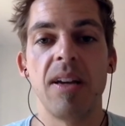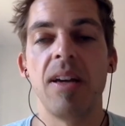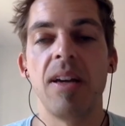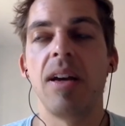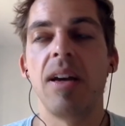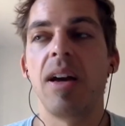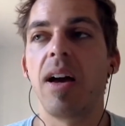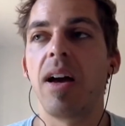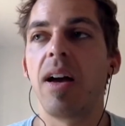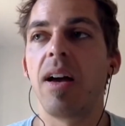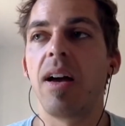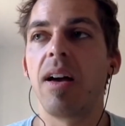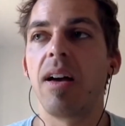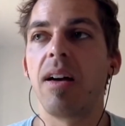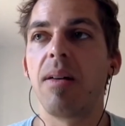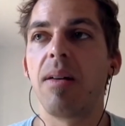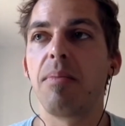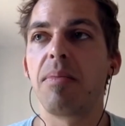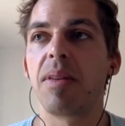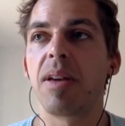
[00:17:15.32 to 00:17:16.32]

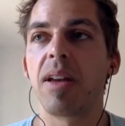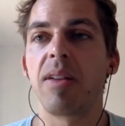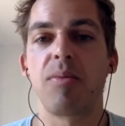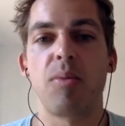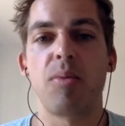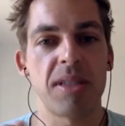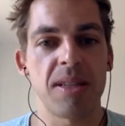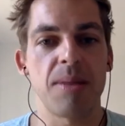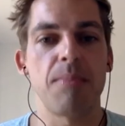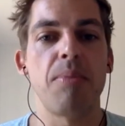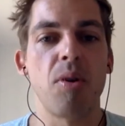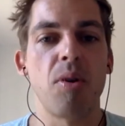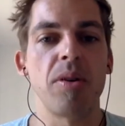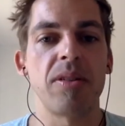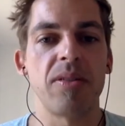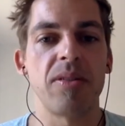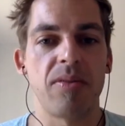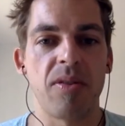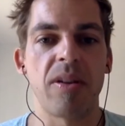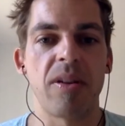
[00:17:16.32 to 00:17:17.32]
and what's
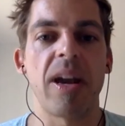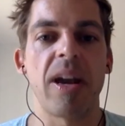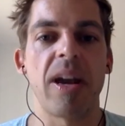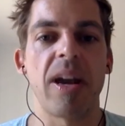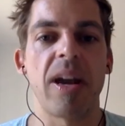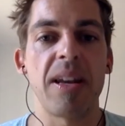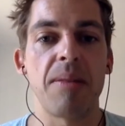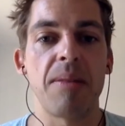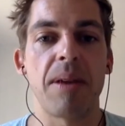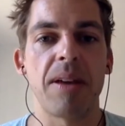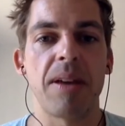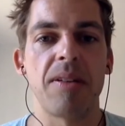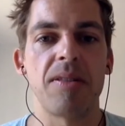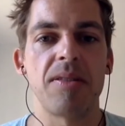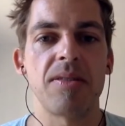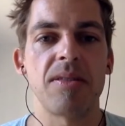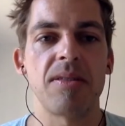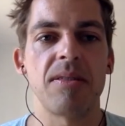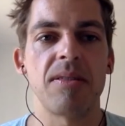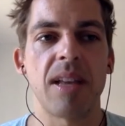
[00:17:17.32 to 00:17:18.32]
important for animators.